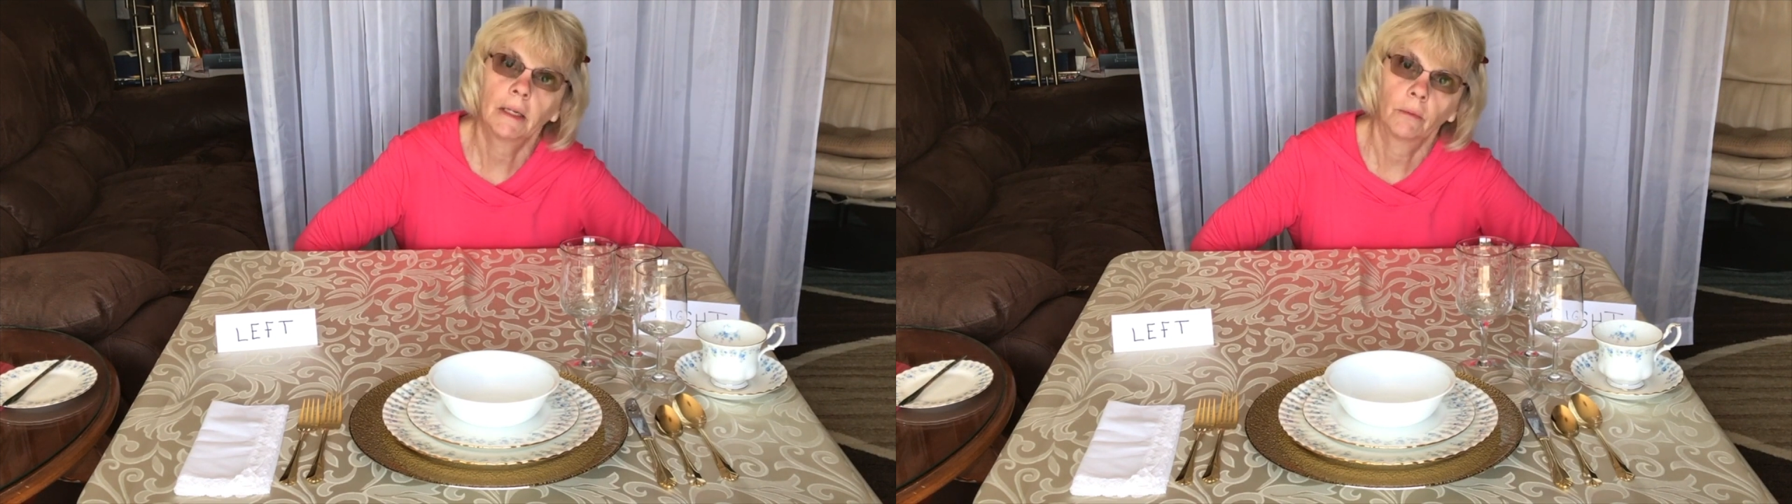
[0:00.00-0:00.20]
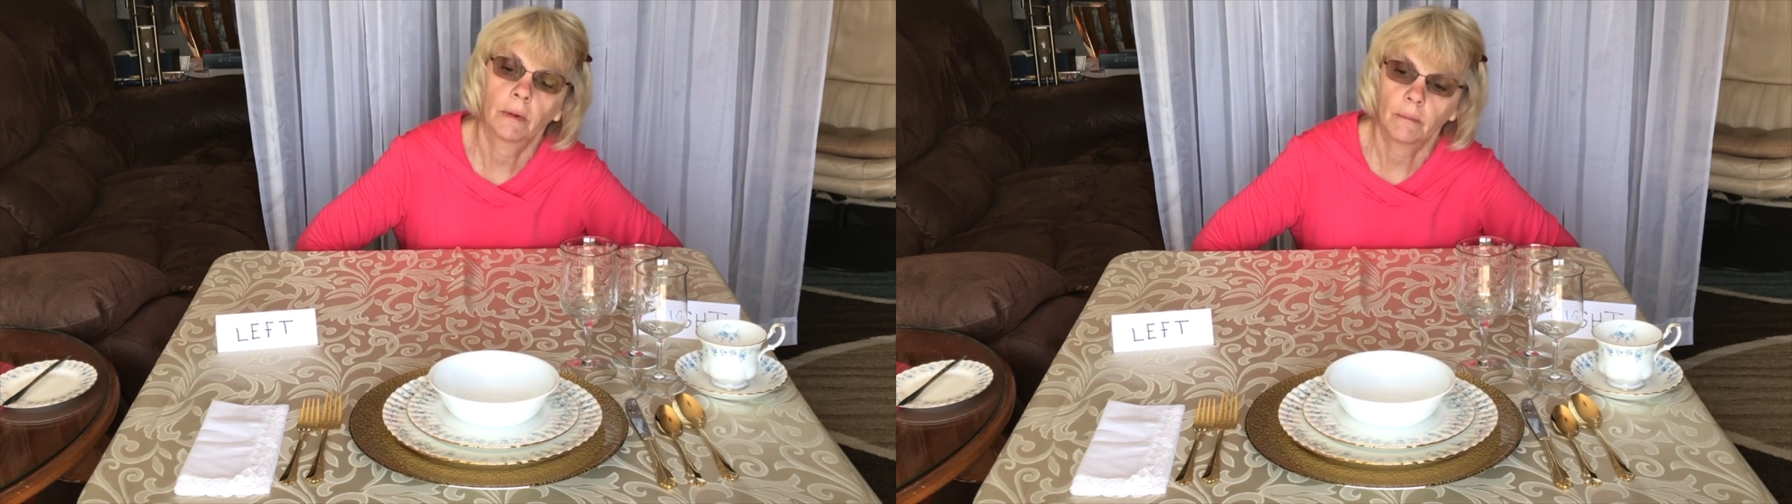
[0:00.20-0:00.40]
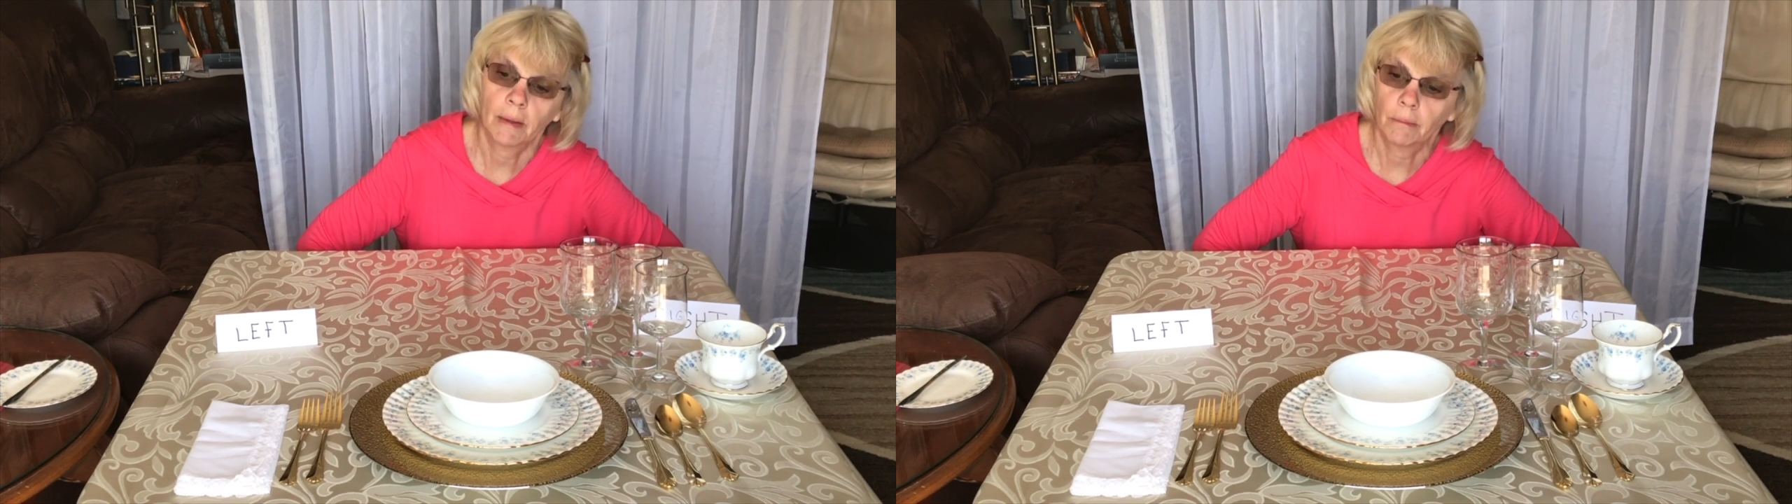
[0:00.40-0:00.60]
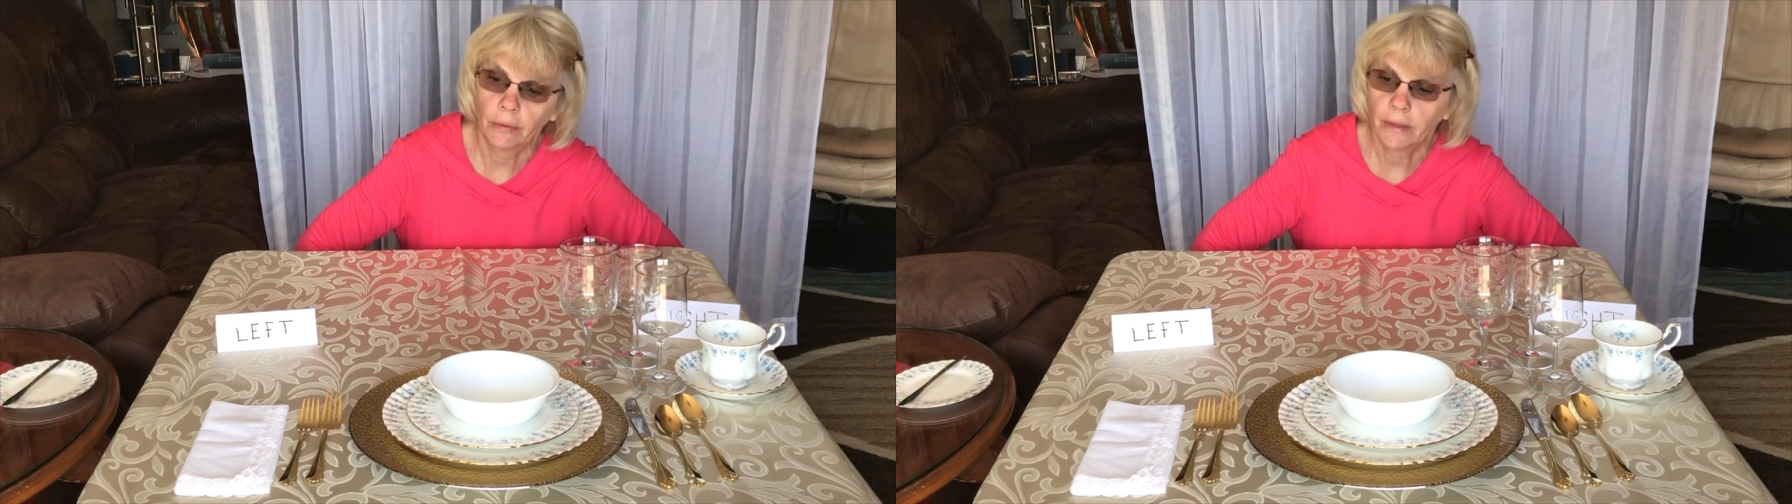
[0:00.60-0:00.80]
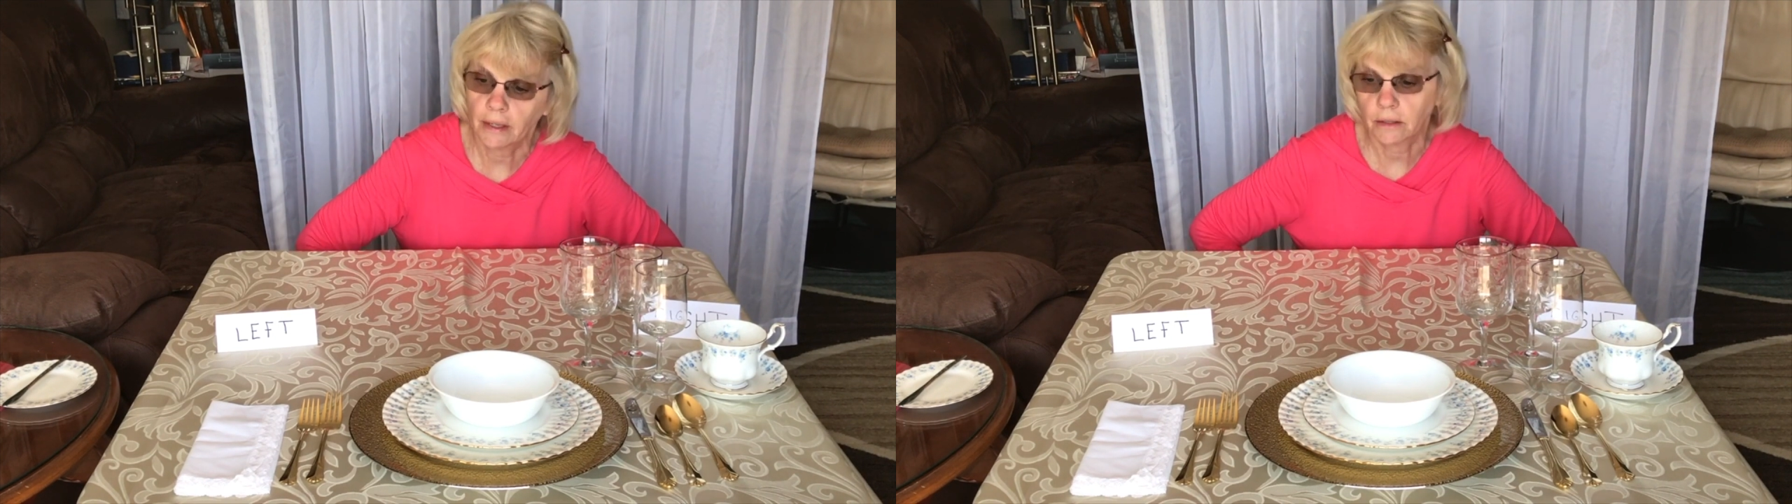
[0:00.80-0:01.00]
to remember
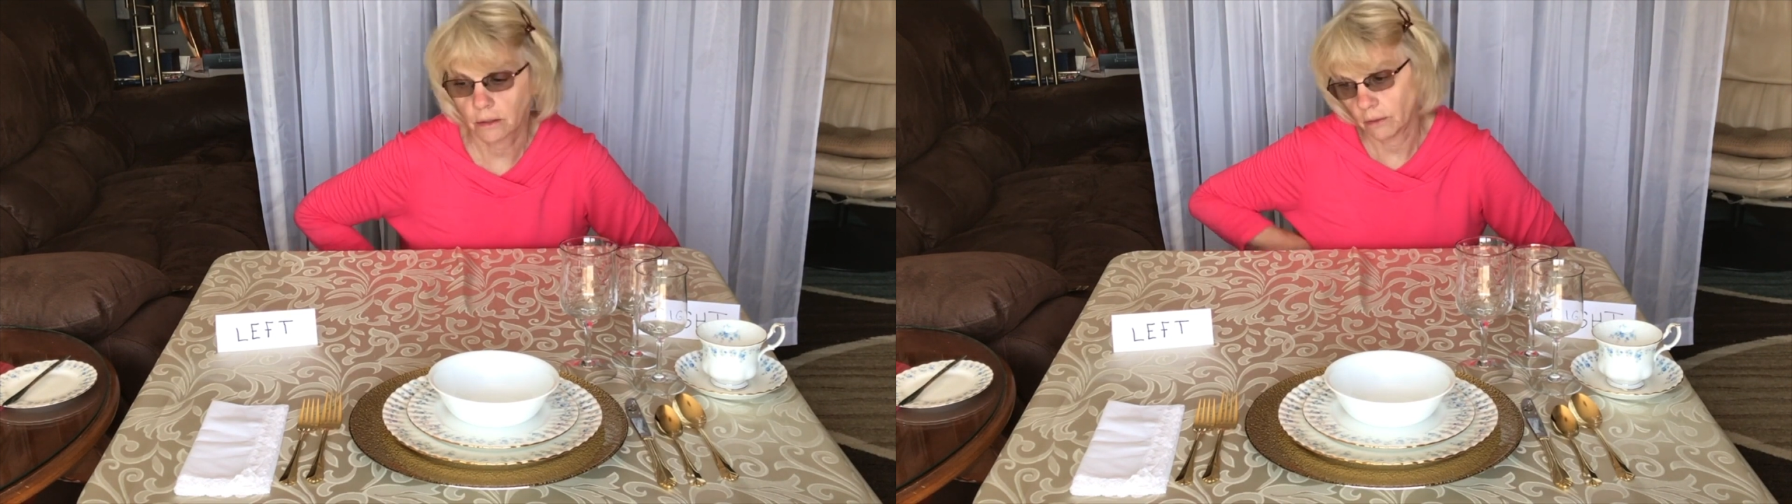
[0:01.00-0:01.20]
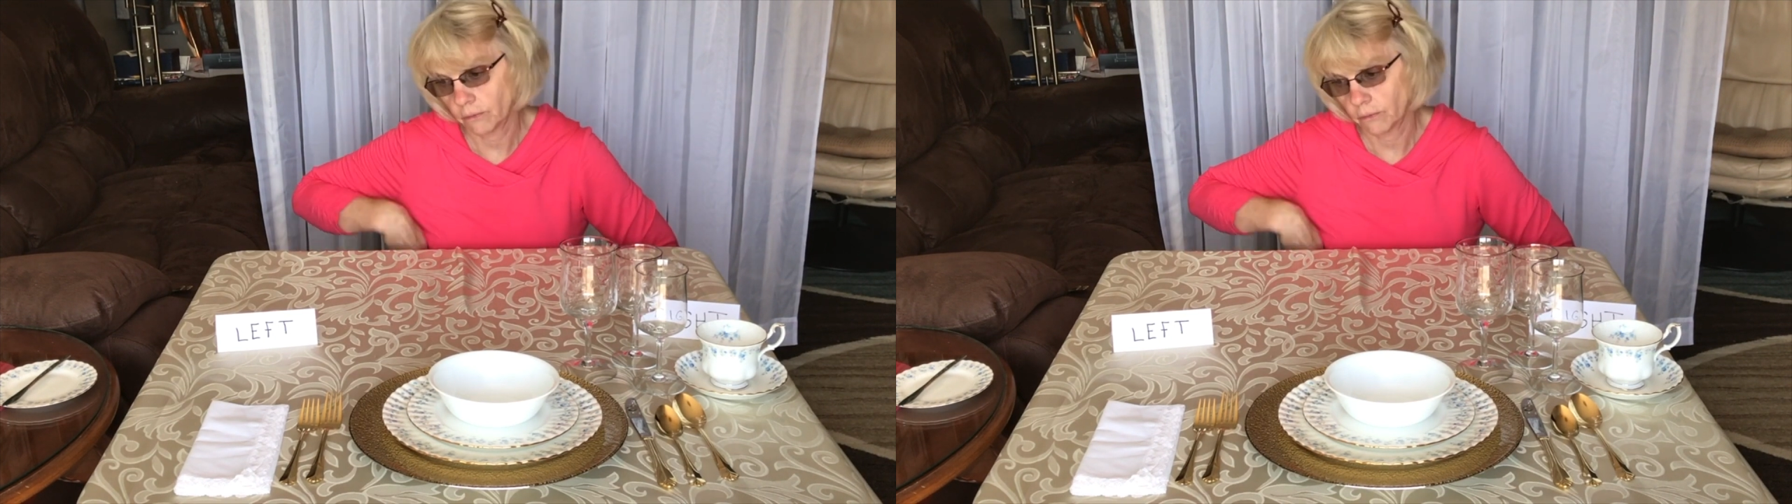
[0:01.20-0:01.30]
this?